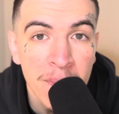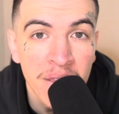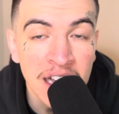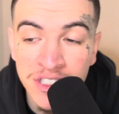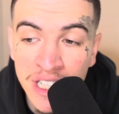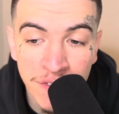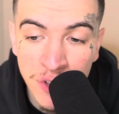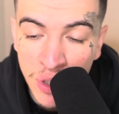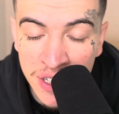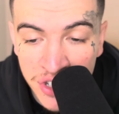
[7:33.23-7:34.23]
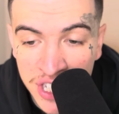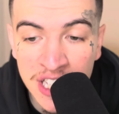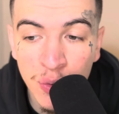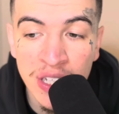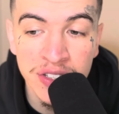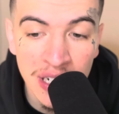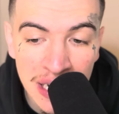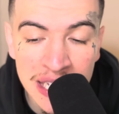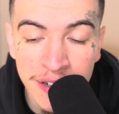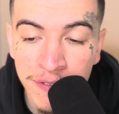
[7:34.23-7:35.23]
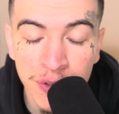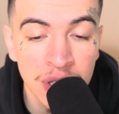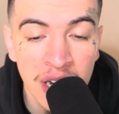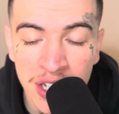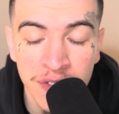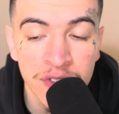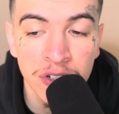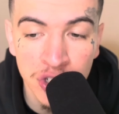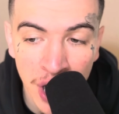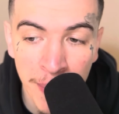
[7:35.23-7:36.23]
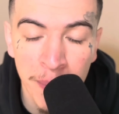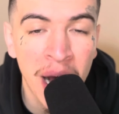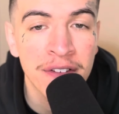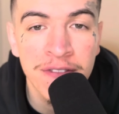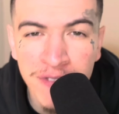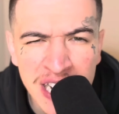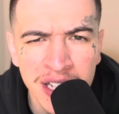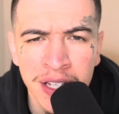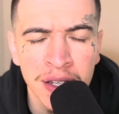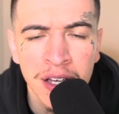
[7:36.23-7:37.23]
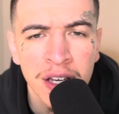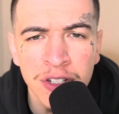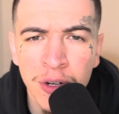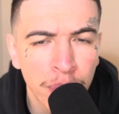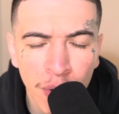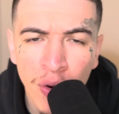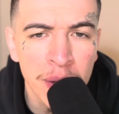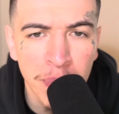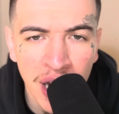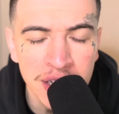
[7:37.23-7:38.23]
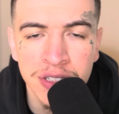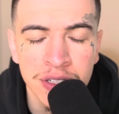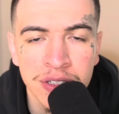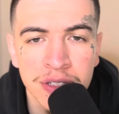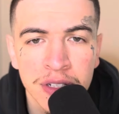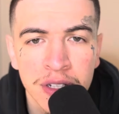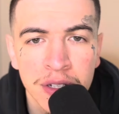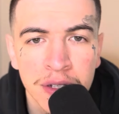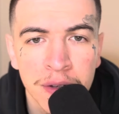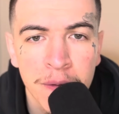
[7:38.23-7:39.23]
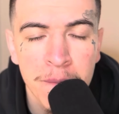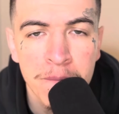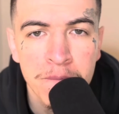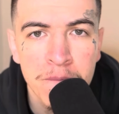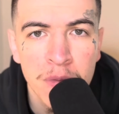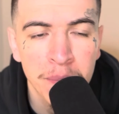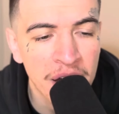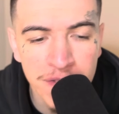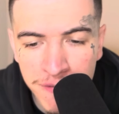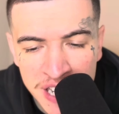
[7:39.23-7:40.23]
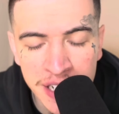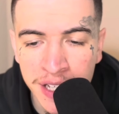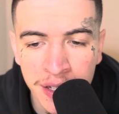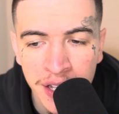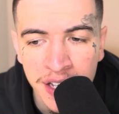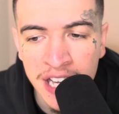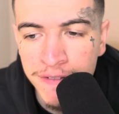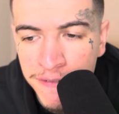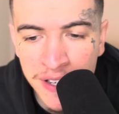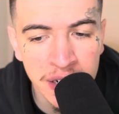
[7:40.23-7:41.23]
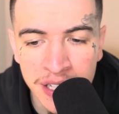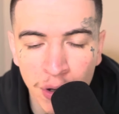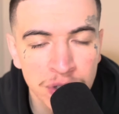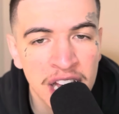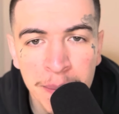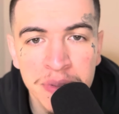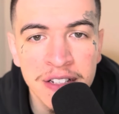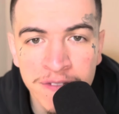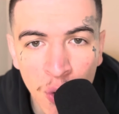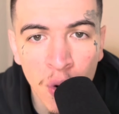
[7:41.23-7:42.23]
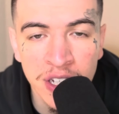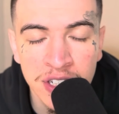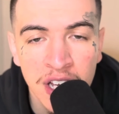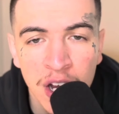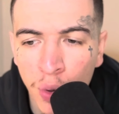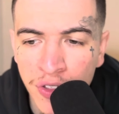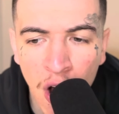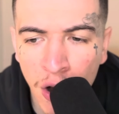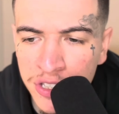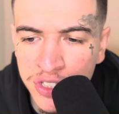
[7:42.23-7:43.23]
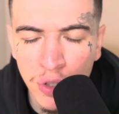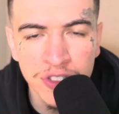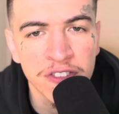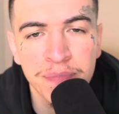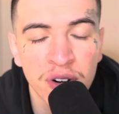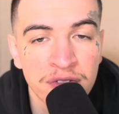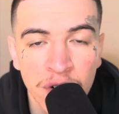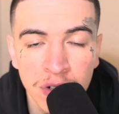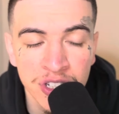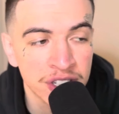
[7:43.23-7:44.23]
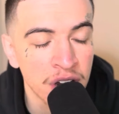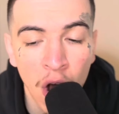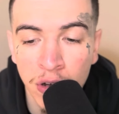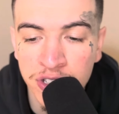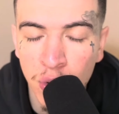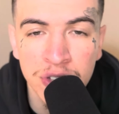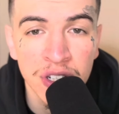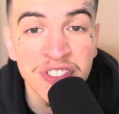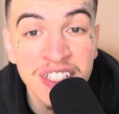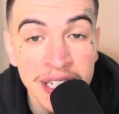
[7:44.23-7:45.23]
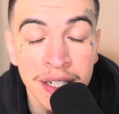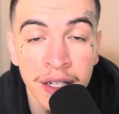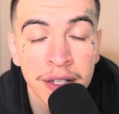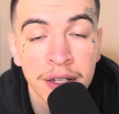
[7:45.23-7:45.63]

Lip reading: Instead of you continuing to live through the lens of your trauma by feeding your broken places, by feeding and filling those empty voids with all sorts of perversions and all sorts of sin,